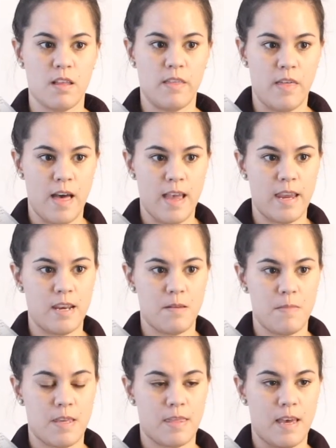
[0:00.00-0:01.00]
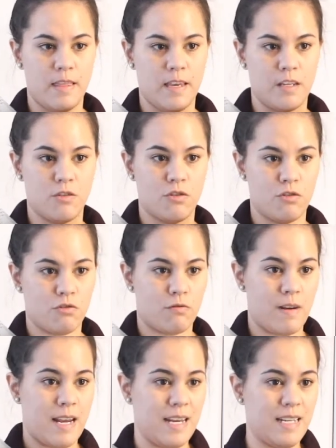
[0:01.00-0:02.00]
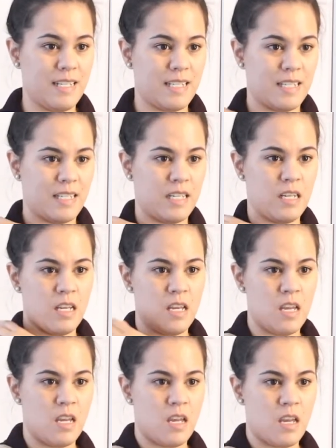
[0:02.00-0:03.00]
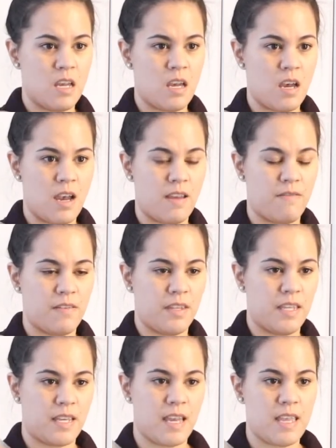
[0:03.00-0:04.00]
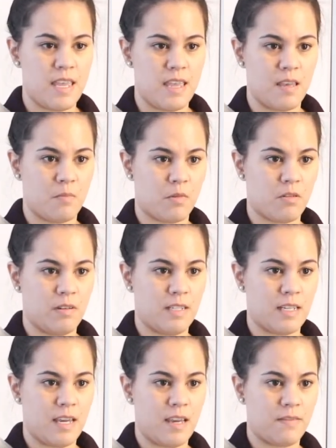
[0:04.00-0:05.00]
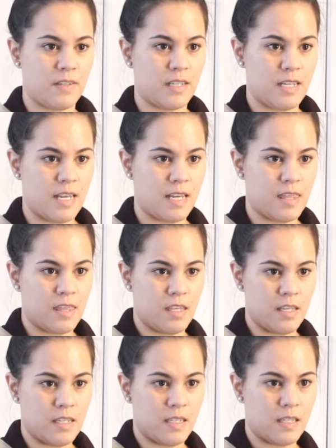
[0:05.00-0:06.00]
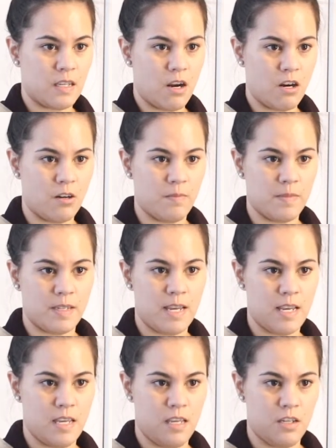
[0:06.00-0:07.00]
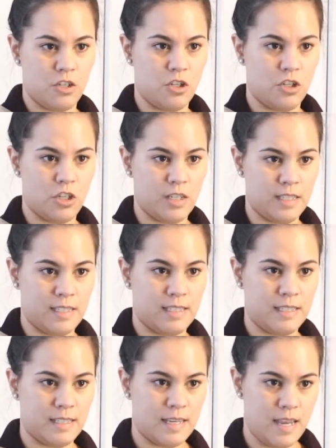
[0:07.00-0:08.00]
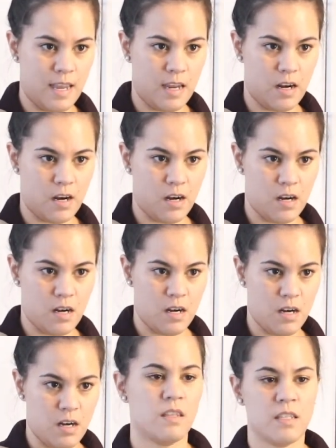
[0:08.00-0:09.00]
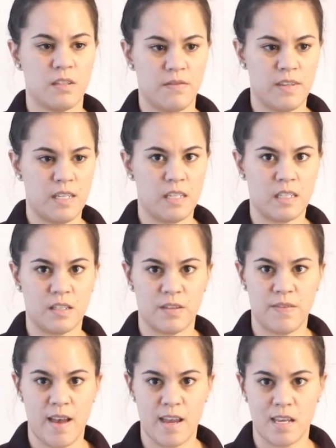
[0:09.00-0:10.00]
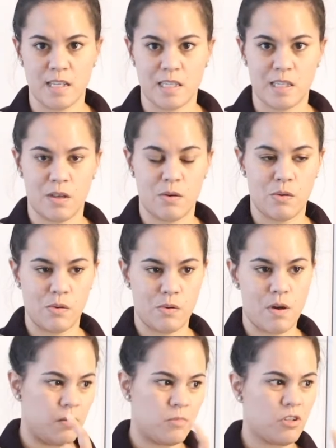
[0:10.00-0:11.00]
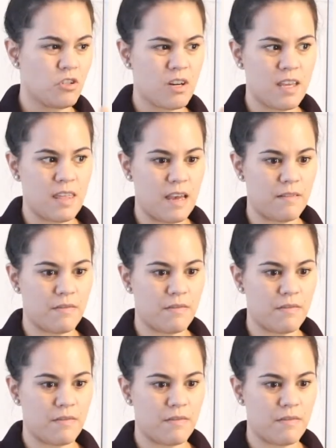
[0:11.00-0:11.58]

a line and make that line straight. I feel like I am going to have to take this arm's in just a hair. This V is fine, so I'm gonna try that